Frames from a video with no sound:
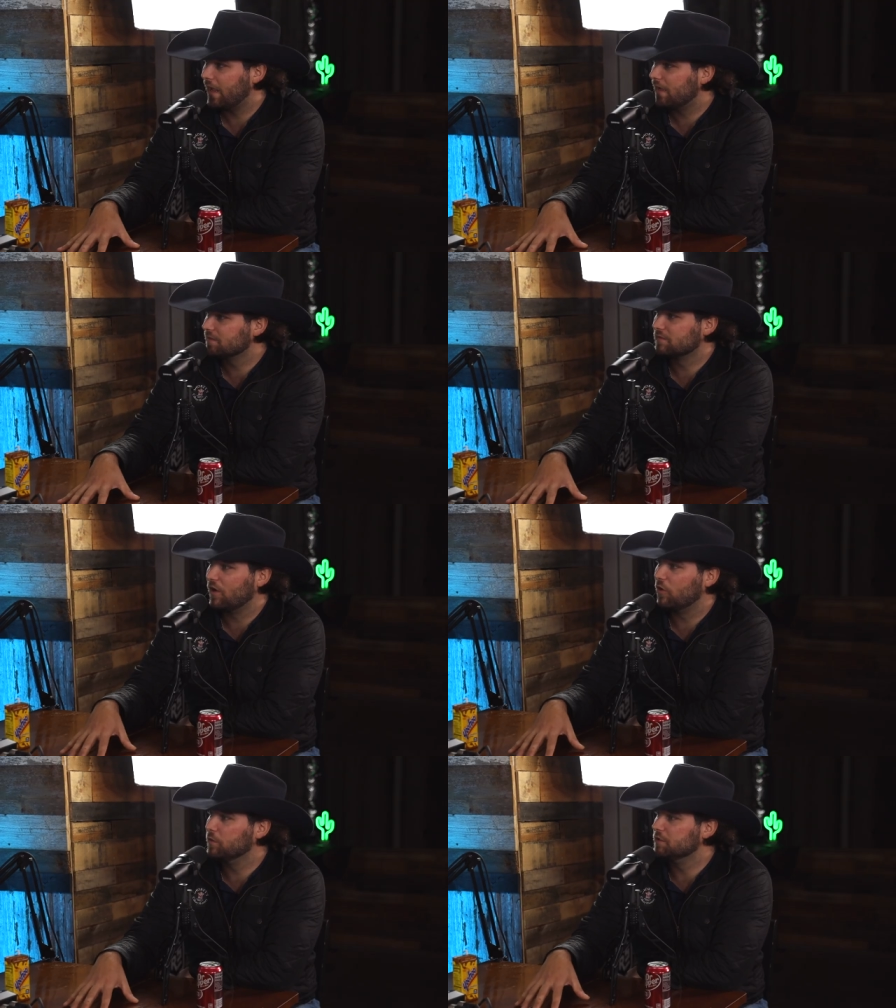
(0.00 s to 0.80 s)
asks,
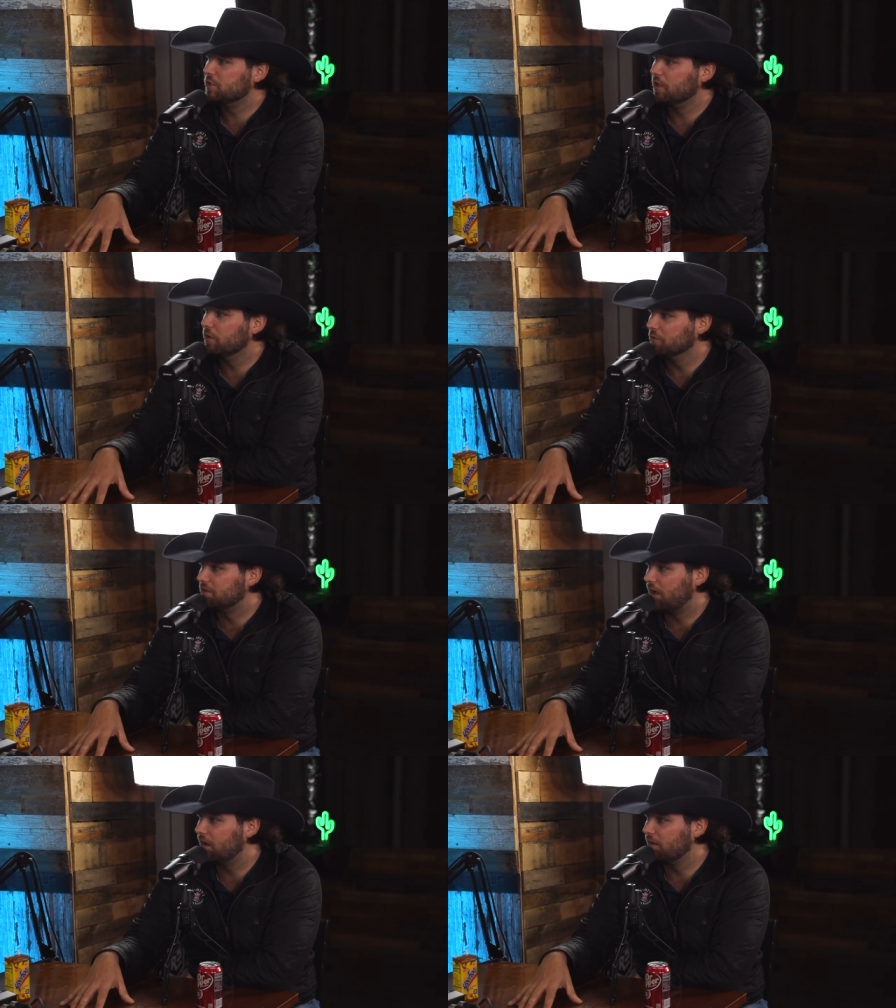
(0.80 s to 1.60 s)
"Oh, when's she going to
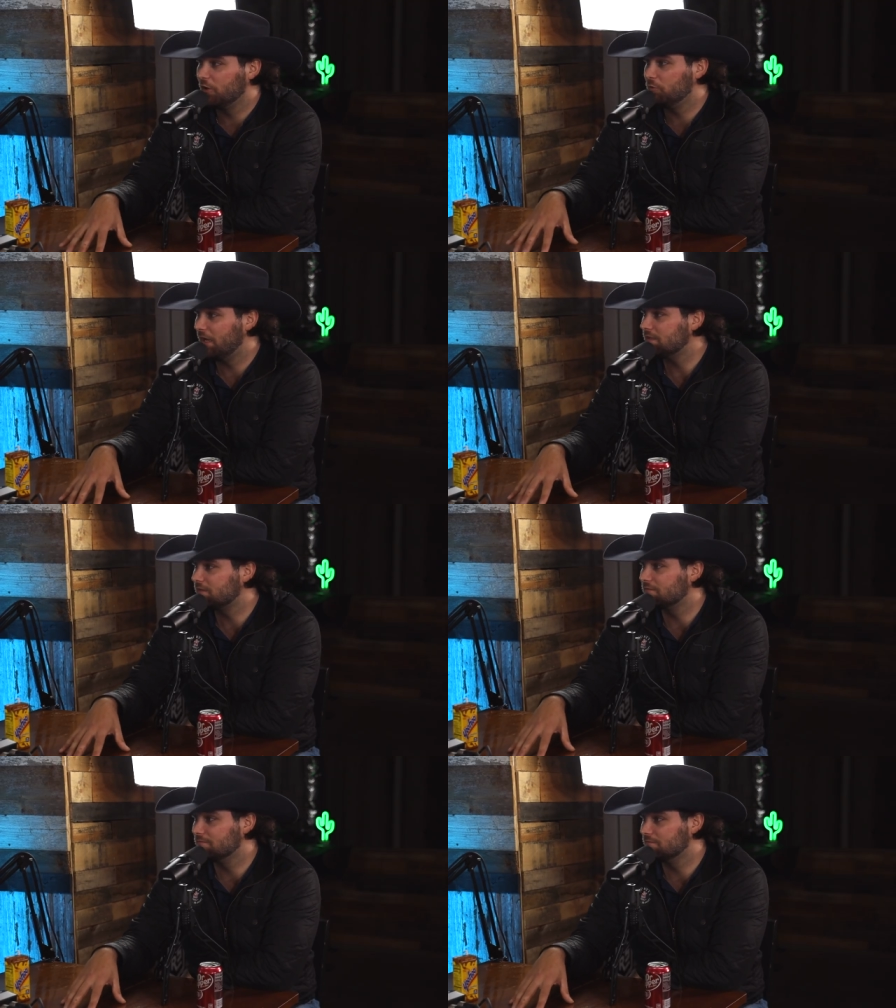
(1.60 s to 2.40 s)
retire?" No,
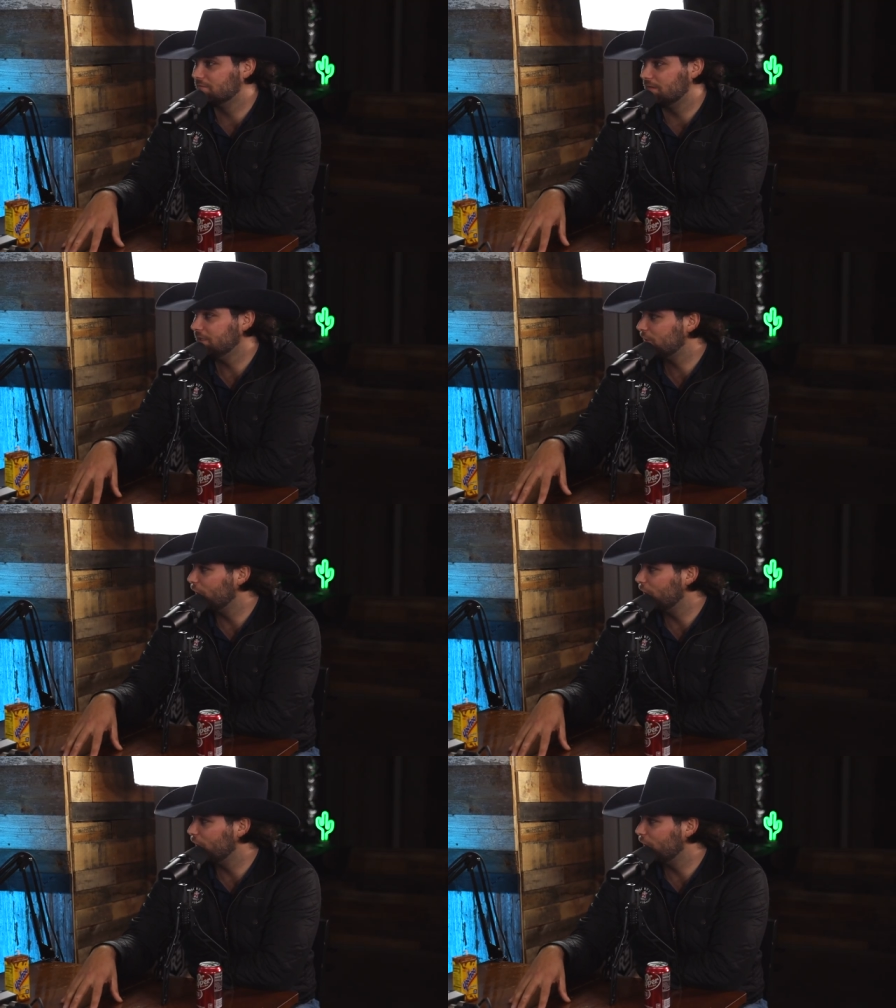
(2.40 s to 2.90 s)
that's, it's